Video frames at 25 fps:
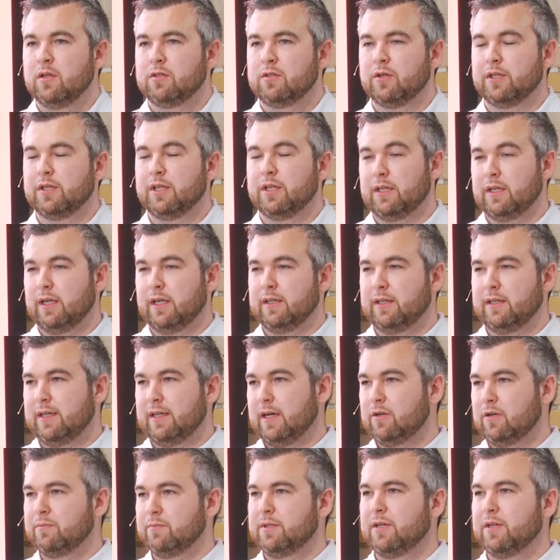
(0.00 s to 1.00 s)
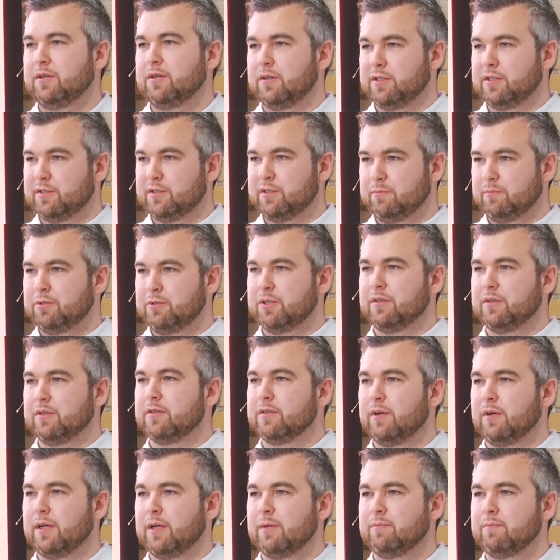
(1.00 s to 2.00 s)
So I think that comes down to your
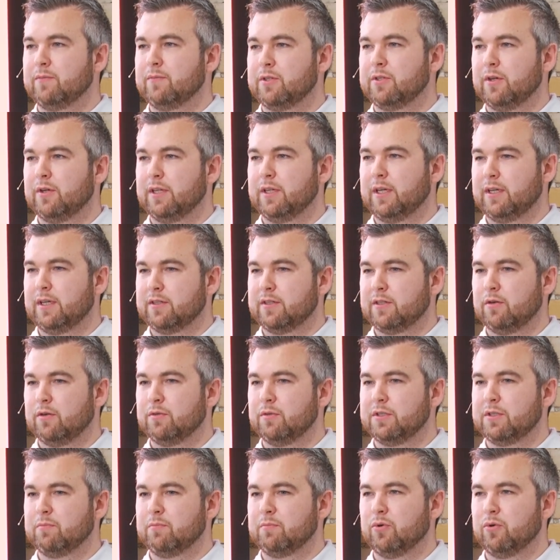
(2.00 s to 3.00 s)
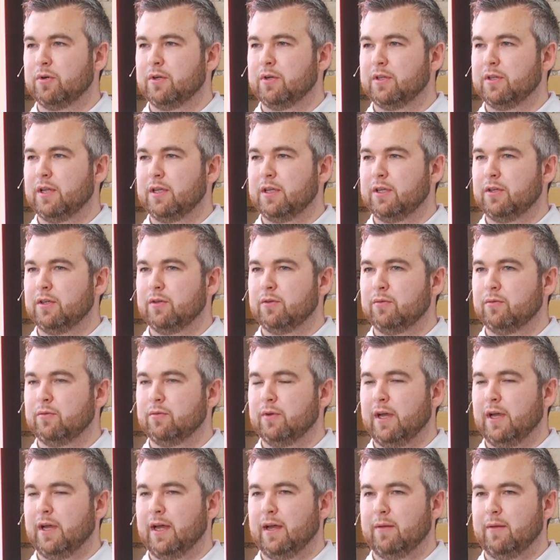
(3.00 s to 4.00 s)
assumptions, right? So I think it's always important that
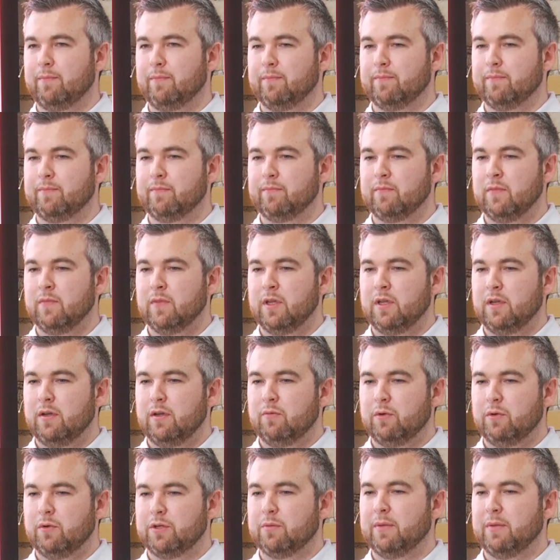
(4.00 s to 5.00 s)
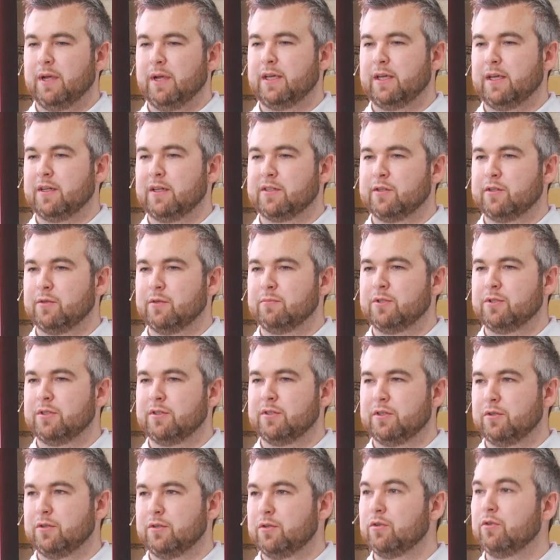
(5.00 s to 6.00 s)
you, when you're making
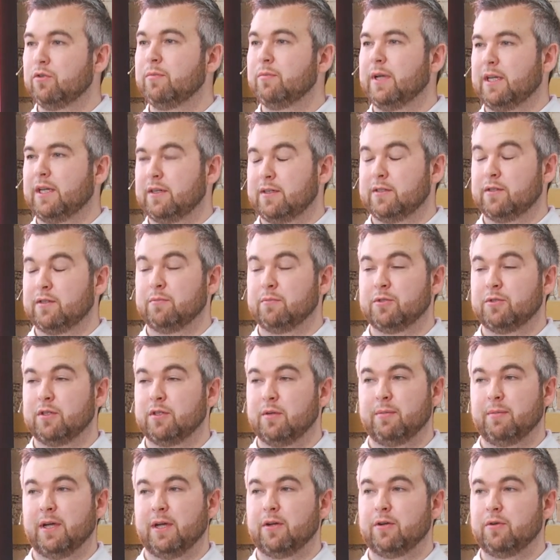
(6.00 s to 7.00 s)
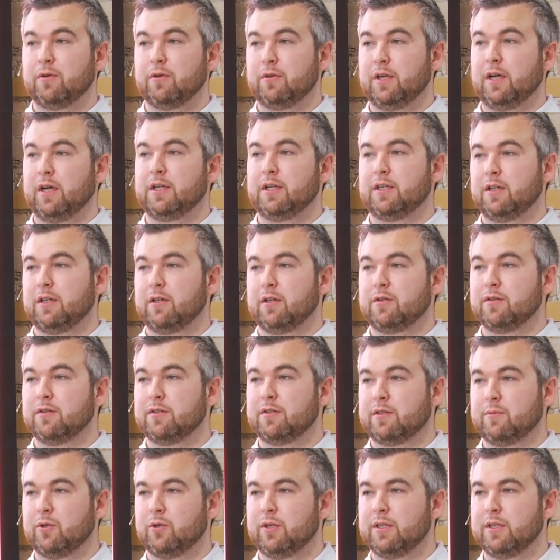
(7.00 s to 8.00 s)
assumptions, you do make an assumption about who the ideal
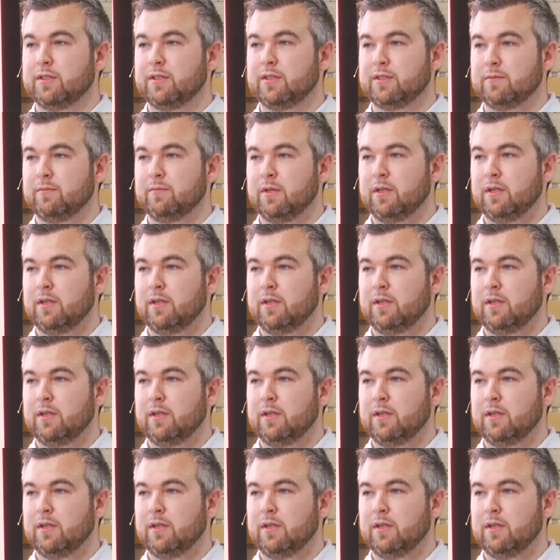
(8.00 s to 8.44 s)
customer is.